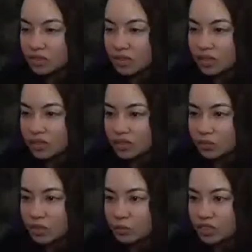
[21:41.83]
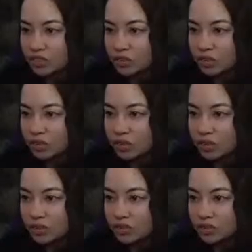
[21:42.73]
Do not see my blister right
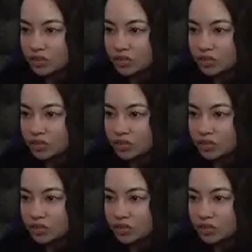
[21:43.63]
now.